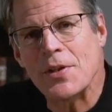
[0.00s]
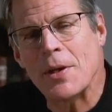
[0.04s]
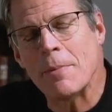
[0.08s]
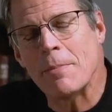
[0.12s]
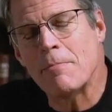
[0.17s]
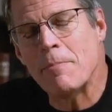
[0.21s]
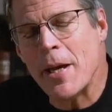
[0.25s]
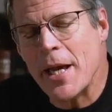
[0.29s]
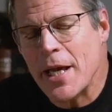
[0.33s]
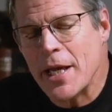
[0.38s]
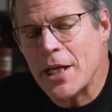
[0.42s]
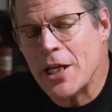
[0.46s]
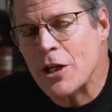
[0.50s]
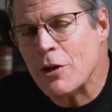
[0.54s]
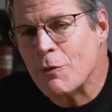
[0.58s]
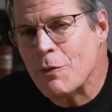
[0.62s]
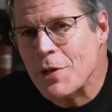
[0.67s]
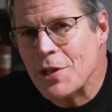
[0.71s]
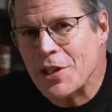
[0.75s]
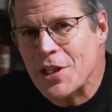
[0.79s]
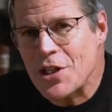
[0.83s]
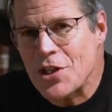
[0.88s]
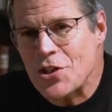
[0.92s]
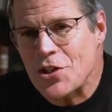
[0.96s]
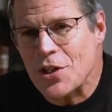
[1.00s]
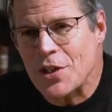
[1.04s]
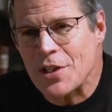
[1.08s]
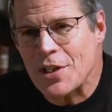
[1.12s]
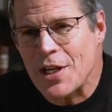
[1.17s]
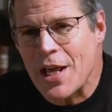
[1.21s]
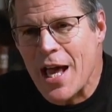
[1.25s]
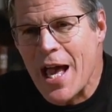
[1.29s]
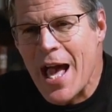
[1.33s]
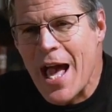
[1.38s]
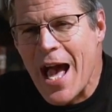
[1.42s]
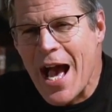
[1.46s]
the pagan
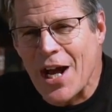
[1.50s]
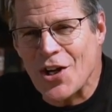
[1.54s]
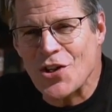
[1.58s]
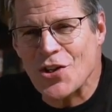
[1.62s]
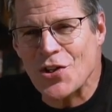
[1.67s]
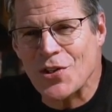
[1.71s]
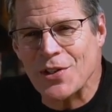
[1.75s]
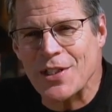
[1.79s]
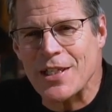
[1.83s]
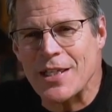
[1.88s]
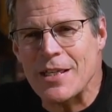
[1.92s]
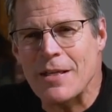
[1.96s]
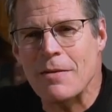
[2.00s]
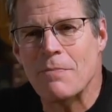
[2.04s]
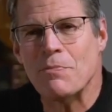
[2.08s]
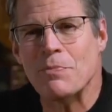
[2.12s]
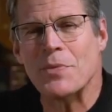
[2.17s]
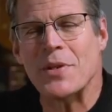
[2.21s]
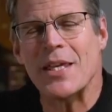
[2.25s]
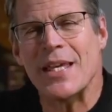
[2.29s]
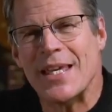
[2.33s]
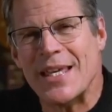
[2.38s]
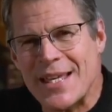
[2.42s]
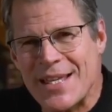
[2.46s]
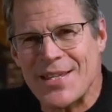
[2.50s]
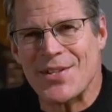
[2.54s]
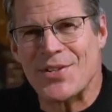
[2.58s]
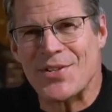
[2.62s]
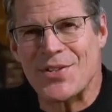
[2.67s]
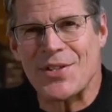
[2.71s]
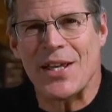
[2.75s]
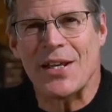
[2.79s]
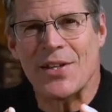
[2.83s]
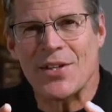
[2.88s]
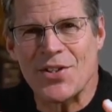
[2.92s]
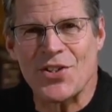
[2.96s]
religion actually
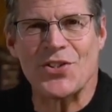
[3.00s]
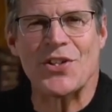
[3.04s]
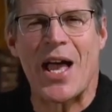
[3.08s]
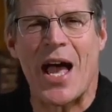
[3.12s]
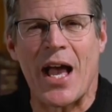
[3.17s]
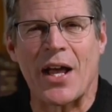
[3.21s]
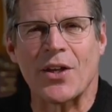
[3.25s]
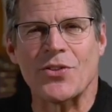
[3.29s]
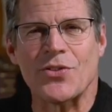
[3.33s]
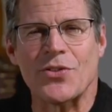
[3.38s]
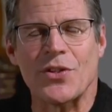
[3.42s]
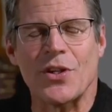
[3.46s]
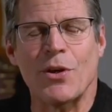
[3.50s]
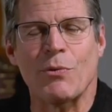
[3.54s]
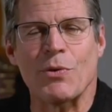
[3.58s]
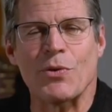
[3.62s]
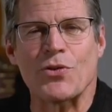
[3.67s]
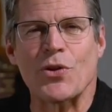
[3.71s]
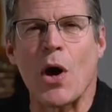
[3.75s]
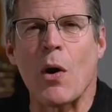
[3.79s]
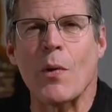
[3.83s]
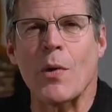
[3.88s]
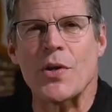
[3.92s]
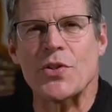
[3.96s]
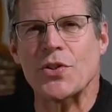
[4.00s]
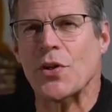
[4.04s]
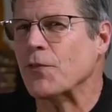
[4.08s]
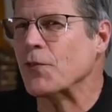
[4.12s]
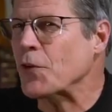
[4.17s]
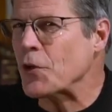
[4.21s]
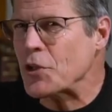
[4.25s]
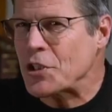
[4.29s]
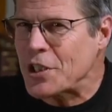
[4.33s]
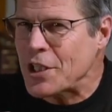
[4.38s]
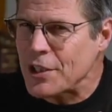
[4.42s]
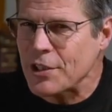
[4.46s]
is sex. It was always
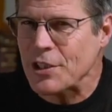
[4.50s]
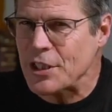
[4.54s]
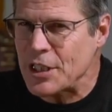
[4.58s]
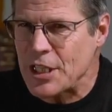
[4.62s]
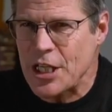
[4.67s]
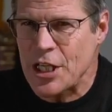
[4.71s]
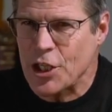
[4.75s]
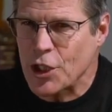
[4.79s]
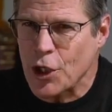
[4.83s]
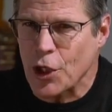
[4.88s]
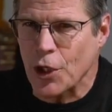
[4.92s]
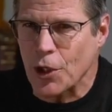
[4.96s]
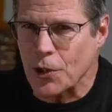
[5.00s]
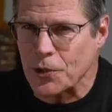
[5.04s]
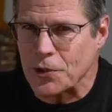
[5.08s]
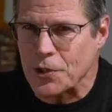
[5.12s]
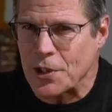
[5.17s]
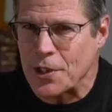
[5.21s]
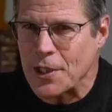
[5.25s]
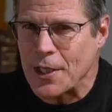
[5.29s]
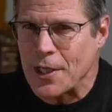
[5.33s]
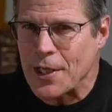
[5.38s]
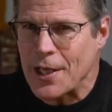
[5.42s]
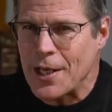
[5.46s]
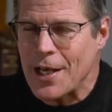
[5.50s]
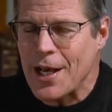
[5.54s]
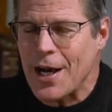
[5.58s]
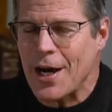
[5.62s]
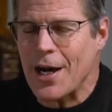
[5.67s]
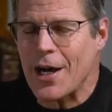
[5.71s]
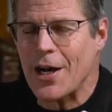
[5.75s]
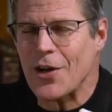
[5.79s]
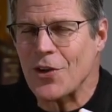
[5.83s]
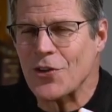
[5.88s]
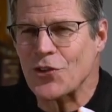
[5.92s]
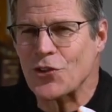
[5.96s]
a fertility cult.
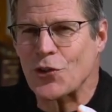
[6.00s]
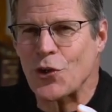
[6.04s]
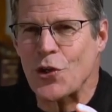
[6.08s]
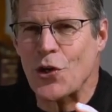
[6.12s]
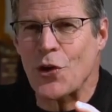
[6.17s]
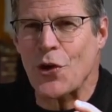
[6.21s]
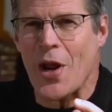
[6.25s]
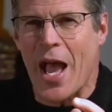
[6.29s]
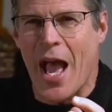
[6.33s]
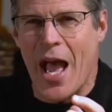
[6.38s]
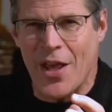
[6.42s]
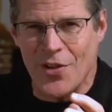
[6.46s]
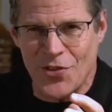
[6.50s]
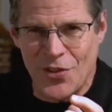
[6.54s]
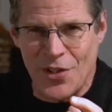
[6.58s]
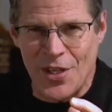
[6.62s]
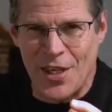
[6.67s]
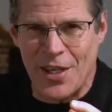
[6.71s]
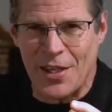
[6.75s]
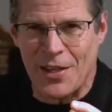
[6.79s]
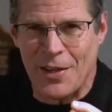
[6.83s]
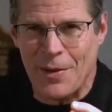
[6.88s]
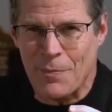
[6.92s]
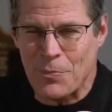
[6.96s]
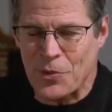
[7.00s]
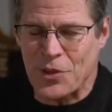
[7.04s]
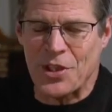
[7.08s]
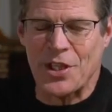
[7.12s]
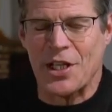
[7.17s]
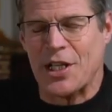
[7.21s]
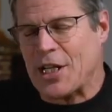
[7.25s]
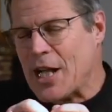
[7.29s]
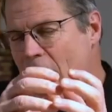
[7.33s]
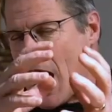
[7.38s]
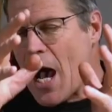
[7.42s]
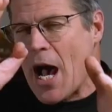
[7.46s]
So you're asking
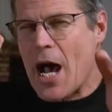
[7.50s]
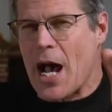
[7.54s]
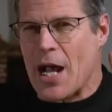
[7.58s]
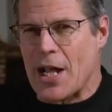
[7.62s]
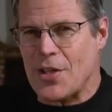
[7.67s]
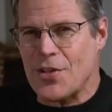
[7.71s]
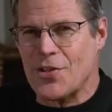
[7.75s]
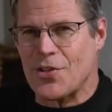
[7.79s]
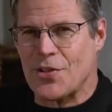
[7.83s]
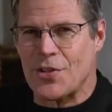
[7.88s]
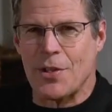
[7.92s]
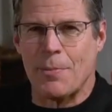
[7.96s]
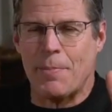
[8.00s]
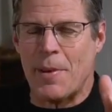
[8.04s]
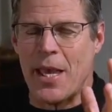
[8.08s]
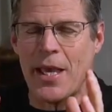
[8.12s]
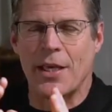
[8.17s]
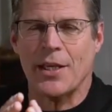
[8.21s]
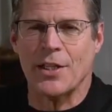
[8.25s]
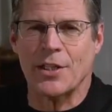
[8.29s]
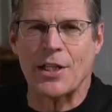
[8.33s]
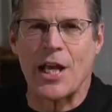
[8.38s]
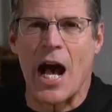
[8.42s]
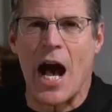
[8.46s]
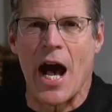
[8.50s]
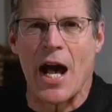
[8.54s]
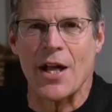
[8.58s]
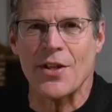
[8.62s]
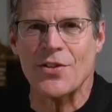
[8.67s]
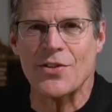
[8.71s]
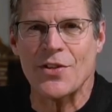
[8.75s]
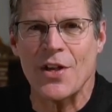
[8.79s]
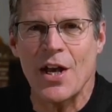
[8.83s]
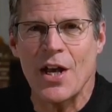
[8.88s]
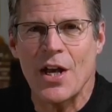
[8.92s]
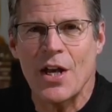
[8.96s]
the gods, the pagan
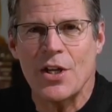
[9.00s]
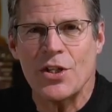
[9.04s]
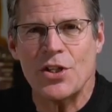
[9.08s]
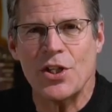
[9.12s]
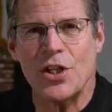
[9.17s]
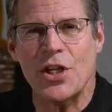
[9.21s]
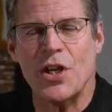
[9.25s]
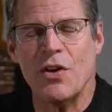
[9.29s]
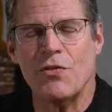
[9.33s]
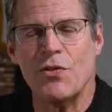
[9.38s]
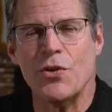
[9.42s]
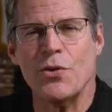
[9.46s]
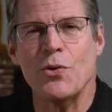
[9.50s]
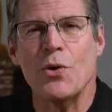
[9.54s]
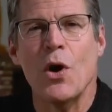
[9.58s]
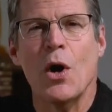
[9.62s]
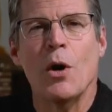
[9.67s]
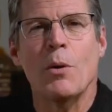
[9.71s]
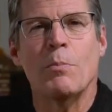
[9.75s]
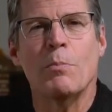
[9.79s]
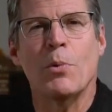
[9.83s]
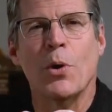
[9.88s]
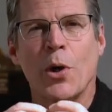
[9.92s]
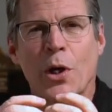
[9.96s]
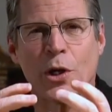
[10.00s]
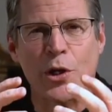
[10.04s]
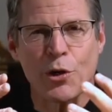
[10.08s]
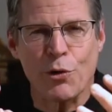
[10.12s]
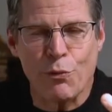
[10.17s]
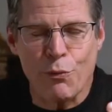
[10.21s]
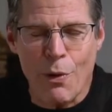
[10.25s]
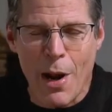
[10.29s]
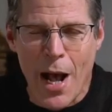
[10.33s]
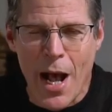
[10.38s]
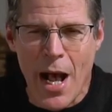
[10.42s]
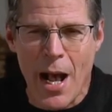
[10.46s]
gods, to give you more
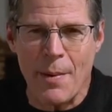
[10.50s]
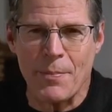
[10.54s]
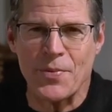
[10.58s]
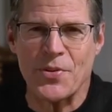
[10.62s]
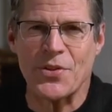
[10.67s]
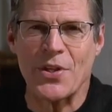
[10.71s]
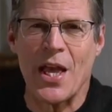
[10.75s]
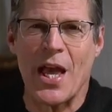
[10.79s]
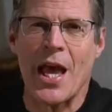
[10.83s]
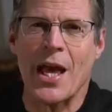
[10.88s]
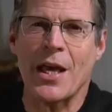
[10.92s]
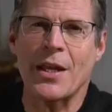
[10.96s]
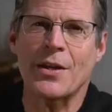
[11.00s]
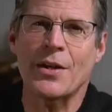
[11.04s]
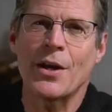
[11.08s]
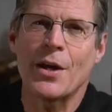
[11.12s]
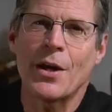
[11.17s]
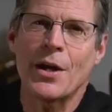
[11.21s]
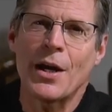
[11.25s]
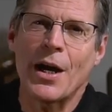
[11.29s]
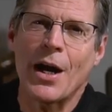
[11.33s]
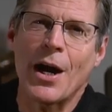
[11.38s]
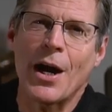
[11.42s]
crops and